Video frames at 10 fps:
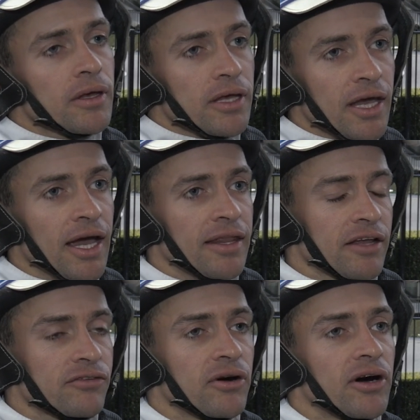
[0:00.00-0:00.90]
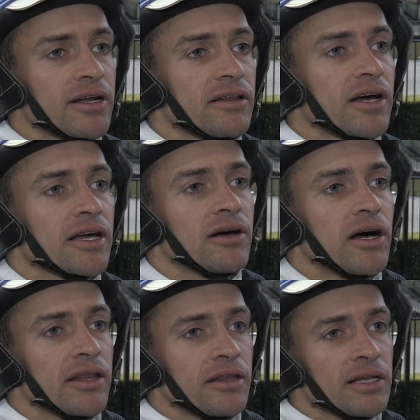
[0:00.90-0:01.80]
Yeah, that's right. And like
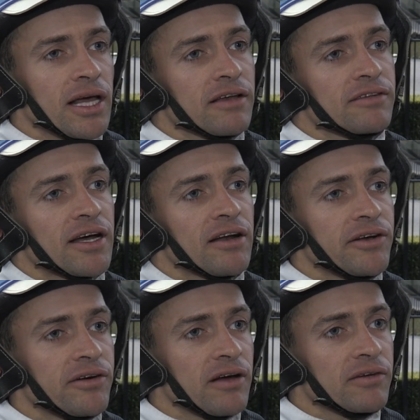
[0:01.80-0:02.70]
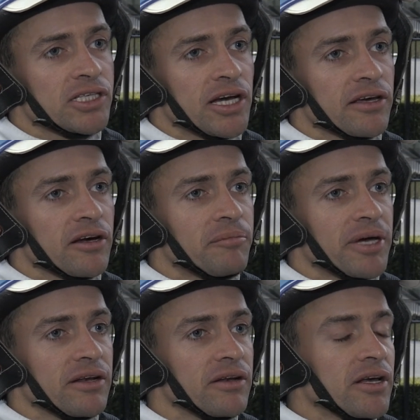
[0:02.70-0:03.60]
uh, the last start I drove, she only got
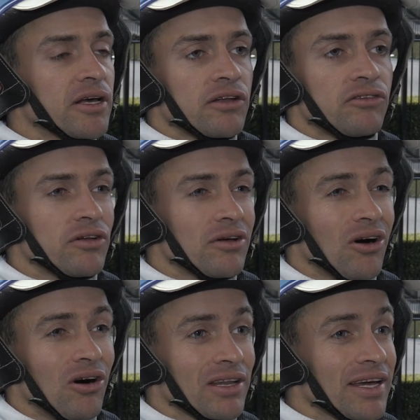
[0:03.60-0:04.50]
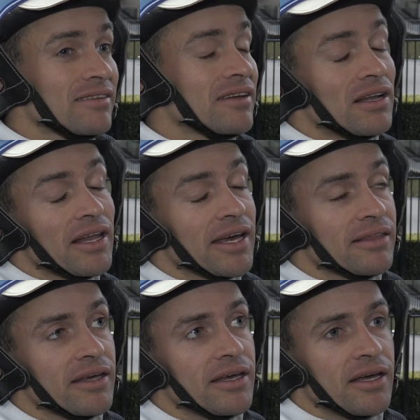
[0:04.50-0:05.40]
beaten oh, less than a
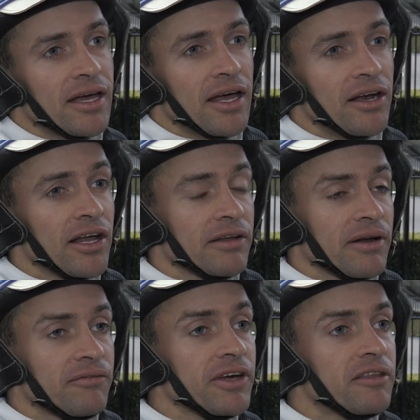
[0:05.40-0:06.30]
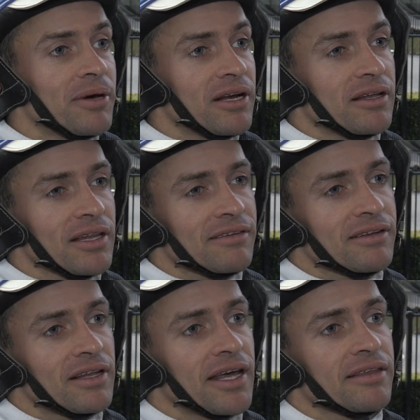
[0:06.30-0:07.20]
length and only run fifth, but
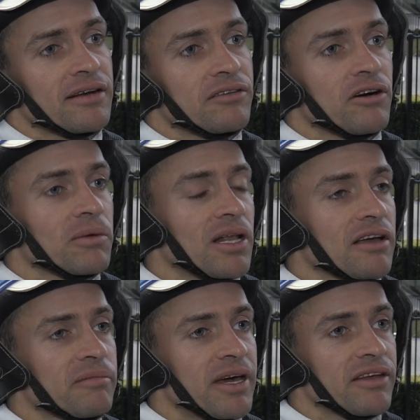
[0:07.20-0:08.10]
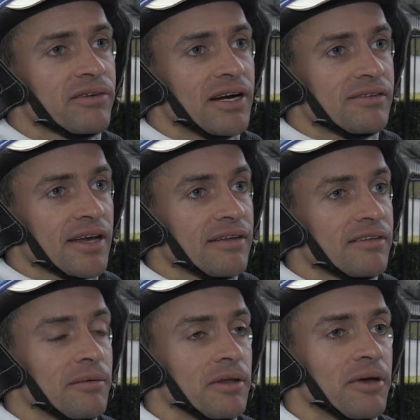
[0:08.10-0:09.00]
less than a length in a top class mares race
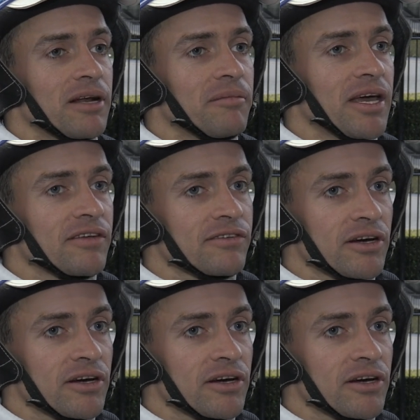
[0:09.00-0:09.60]
against some of the better mares.